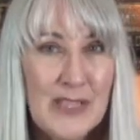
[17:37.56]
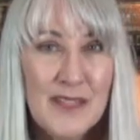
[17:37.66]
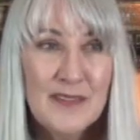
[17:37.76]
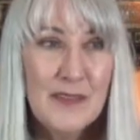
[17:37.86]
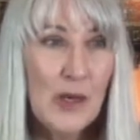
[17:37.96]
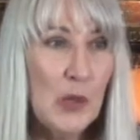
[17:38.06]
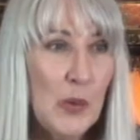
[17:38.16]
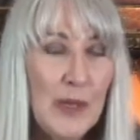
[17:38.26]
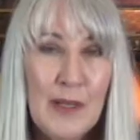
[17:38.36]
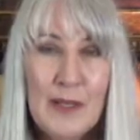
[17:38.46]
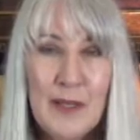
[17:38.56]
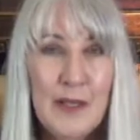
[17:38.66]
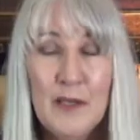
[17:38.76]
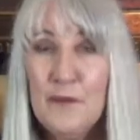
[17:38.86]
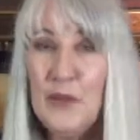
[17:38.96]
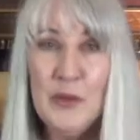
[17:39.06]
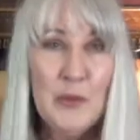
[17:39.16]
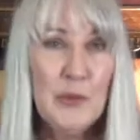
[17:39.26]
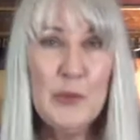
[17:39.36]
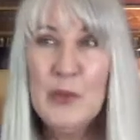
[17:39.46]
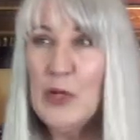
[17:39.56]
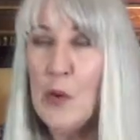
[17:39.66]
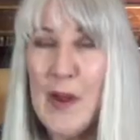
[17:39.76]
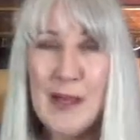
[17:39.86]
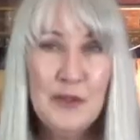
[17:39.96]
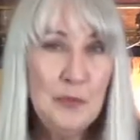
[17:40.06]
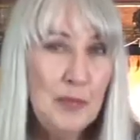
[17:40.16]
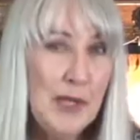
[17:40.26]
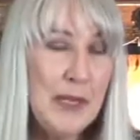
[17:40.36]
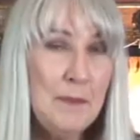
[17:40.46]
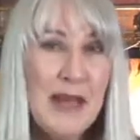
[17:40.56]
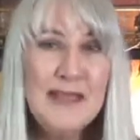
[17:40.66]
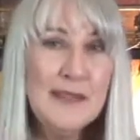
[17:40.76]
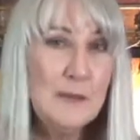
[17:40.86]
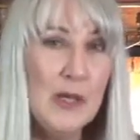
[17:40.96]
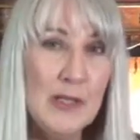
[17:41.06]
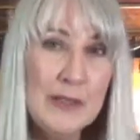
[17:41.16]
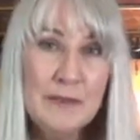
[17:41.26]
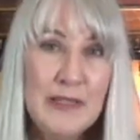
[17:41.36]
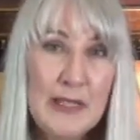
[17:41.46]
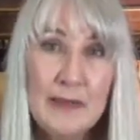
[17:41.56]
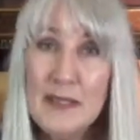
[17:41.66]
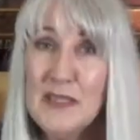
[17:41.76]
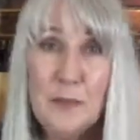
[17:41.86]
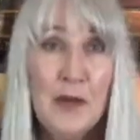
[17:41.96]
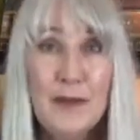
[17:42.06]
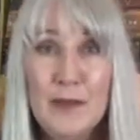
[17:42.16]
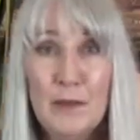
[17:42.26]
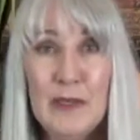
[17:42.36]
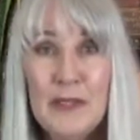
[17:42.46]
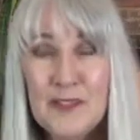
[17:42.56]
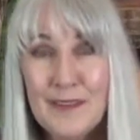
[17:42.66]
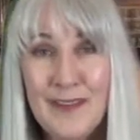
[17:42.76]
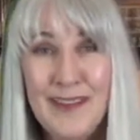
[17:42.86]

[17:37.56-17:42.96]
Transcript: So if you go out and play basketball every day, that's part of your religion.